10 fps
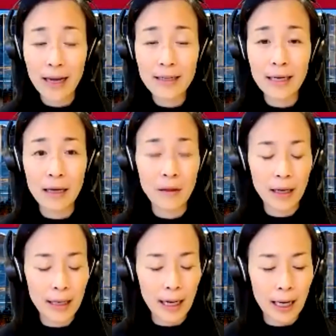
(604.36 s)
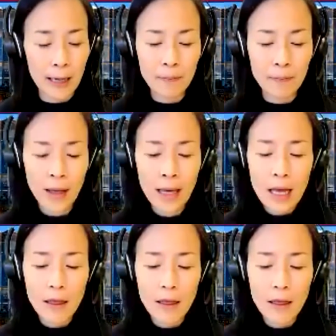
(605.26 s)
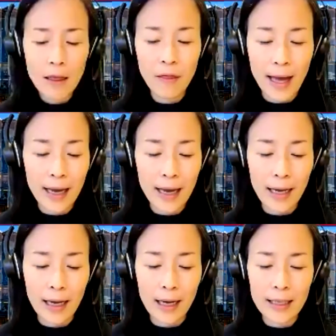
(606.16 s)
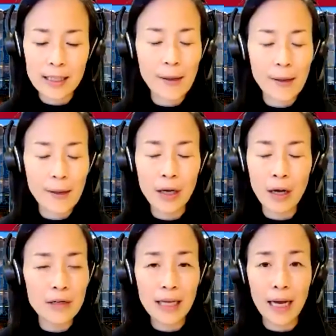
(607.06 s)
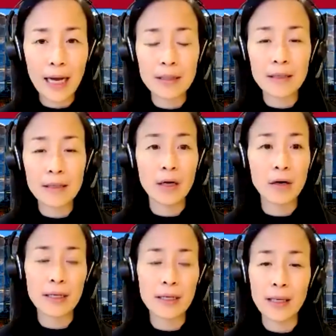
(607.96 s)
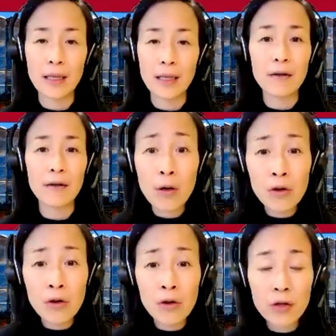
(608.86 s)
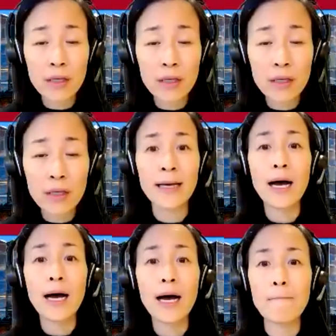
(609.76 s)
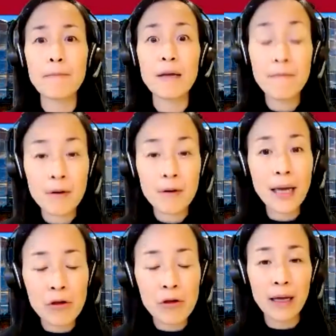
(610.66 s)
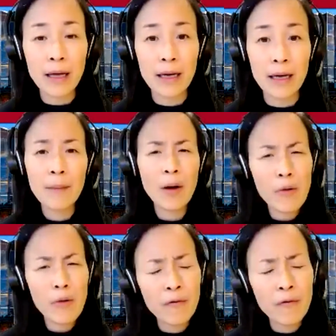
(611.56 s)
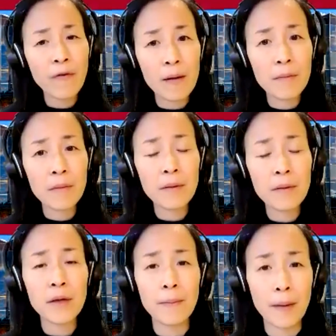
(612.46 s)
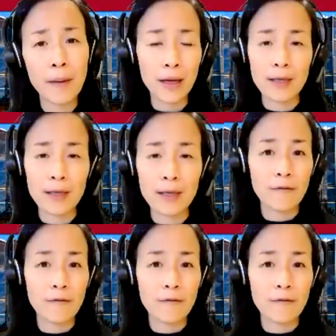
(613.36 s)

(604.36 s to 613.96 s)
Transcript: Reduction Act. I think that especially in COVID times, there's going to be a lot of push to get information both from the public.